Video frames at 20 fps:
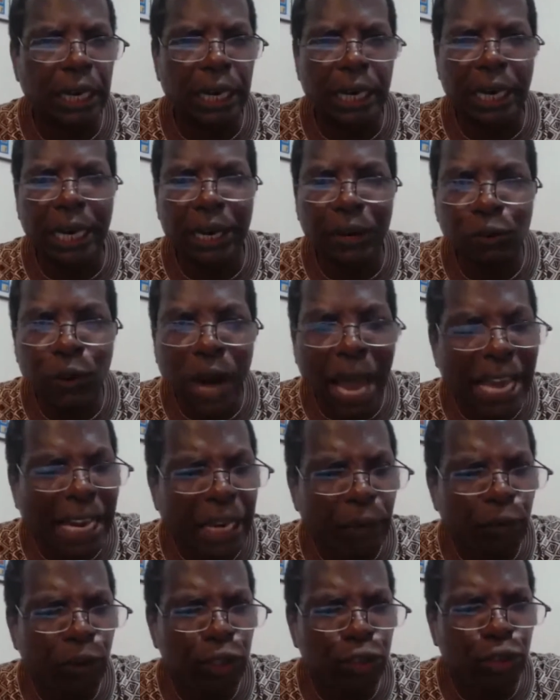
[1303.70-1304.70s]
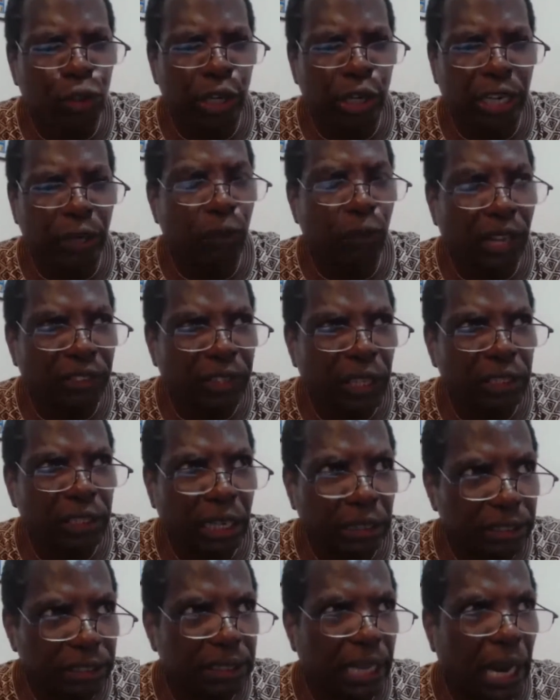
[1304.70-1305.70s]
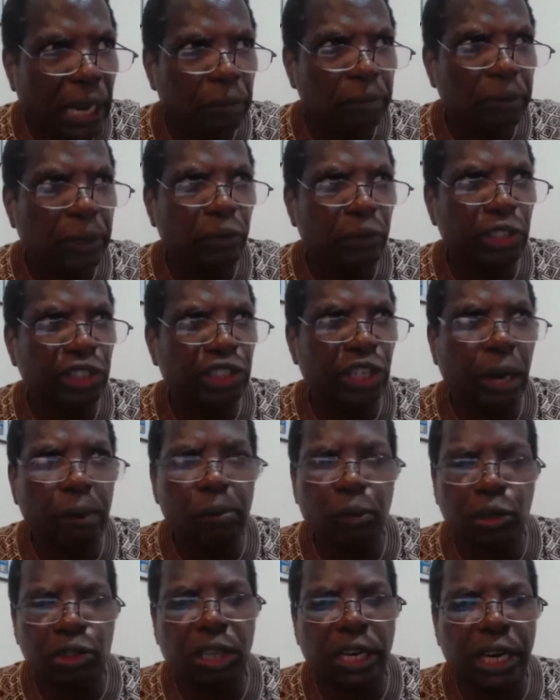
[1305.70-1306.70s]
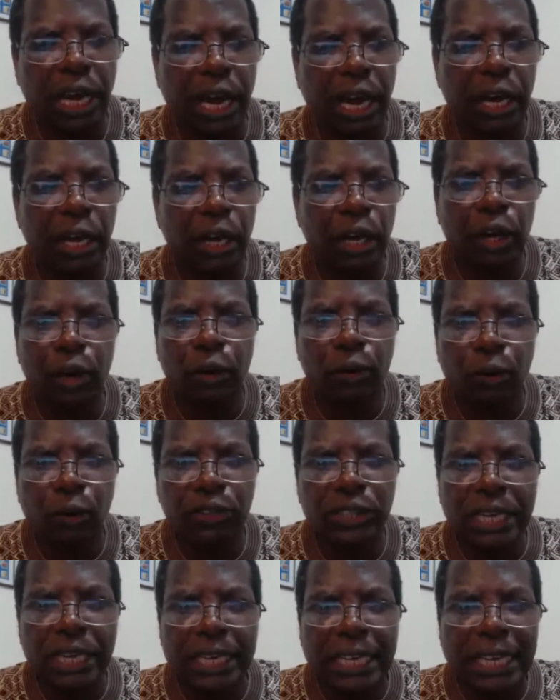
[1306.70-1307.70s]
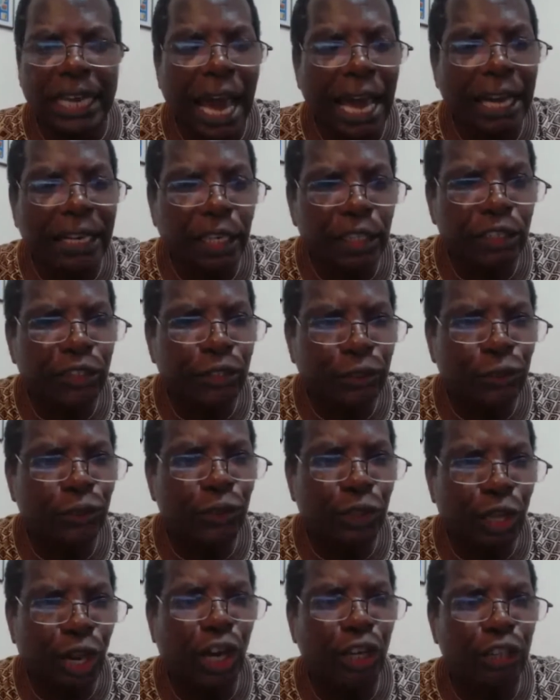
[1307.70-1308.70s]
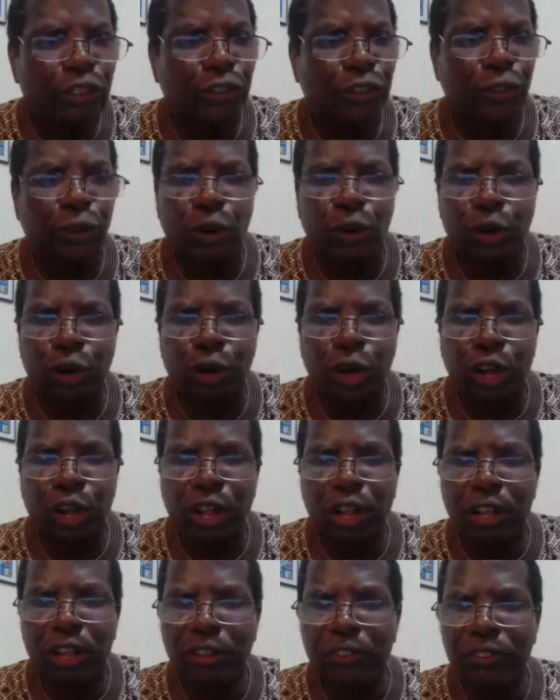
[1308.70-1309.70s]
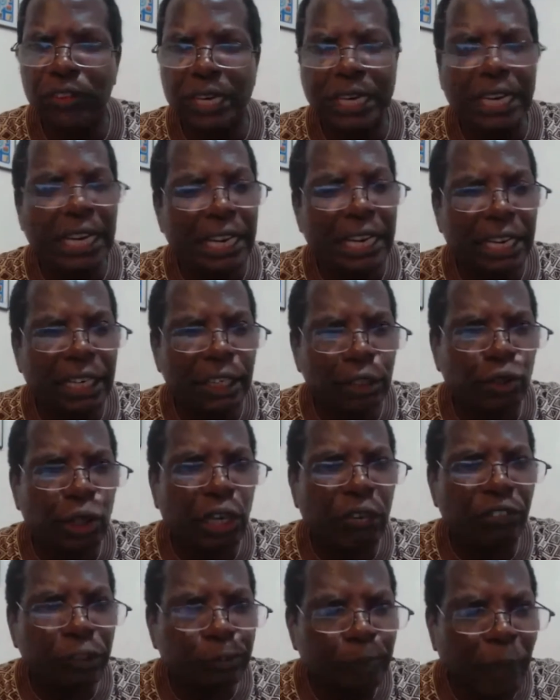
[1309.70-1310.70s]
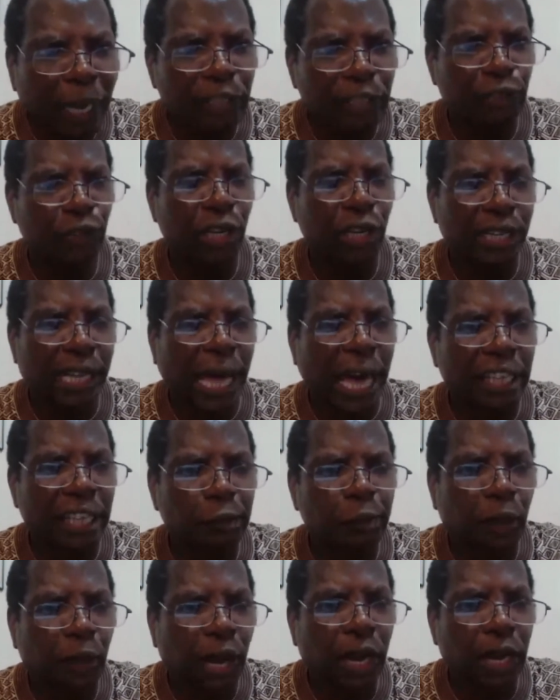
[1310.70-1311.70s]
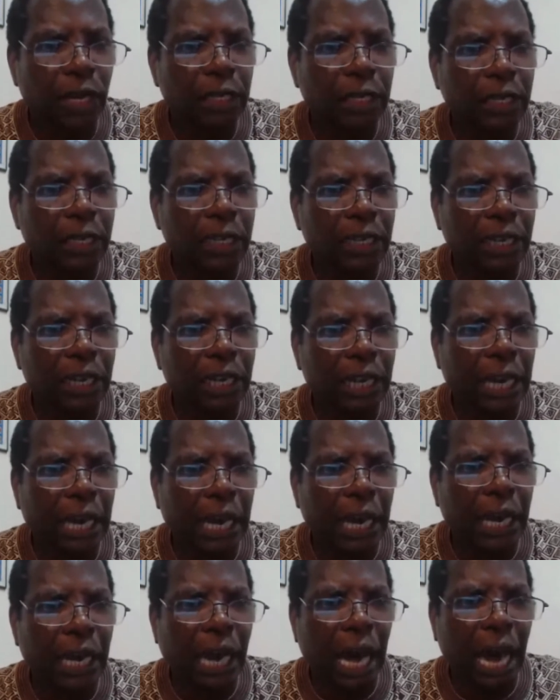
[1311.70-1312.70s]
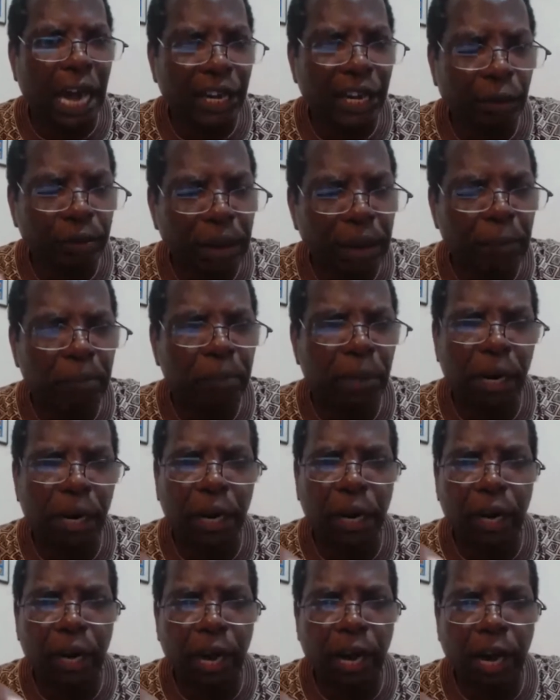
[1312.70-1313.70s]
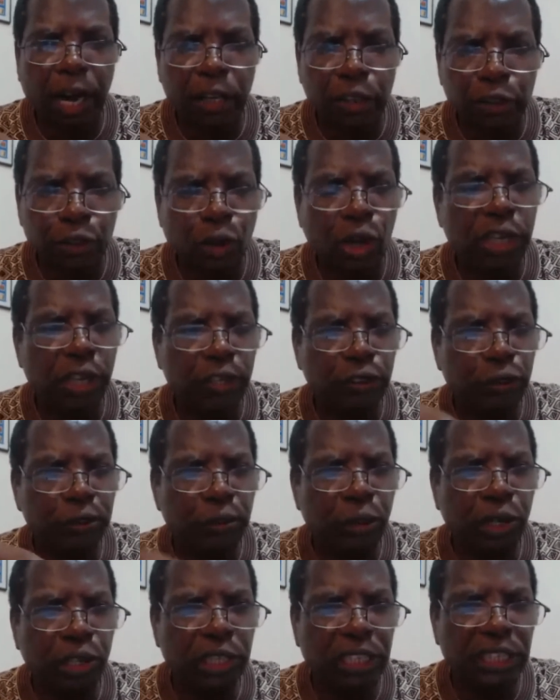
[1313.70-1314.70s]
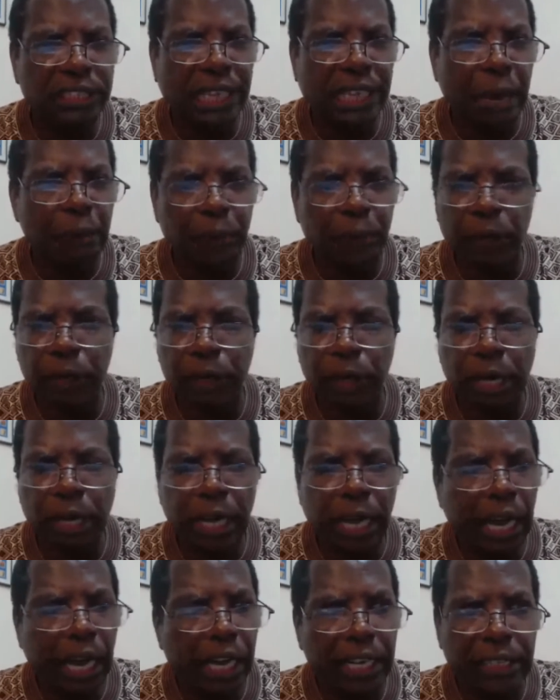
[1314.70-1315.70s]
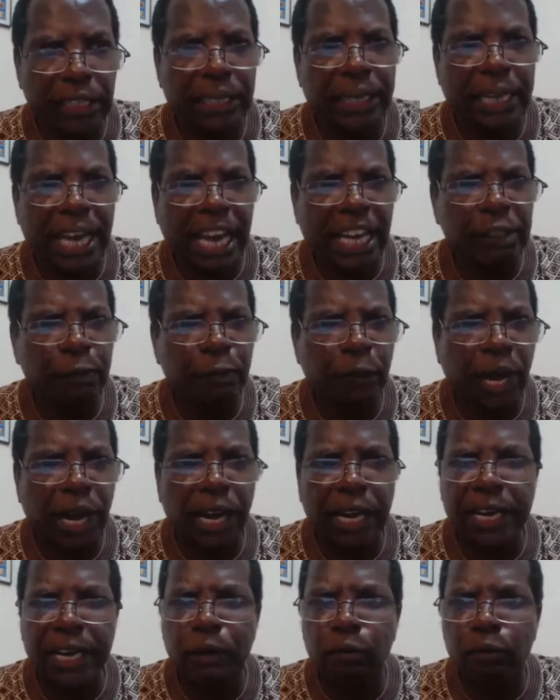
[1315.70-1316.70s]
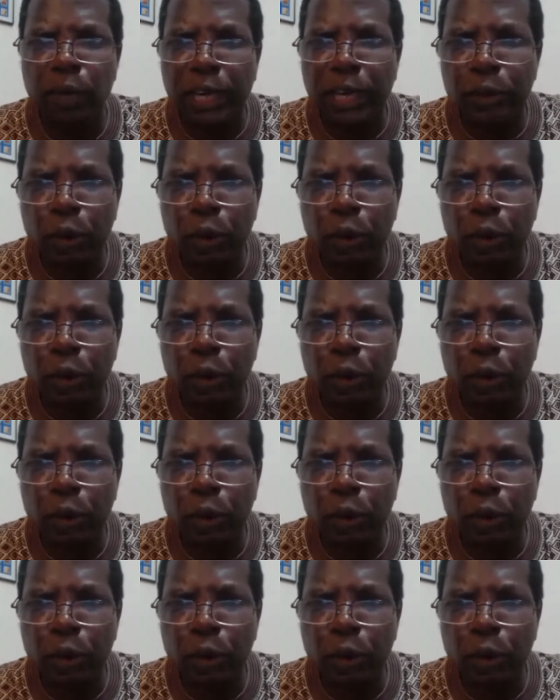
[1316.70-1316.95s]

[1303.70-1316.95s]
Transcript: And while he was doing it, one thing that struck me with Sheikh Murtada was that he understood also that he needed to give space to the diaspora. I remember talking to Murid disciple in the diaspora, and what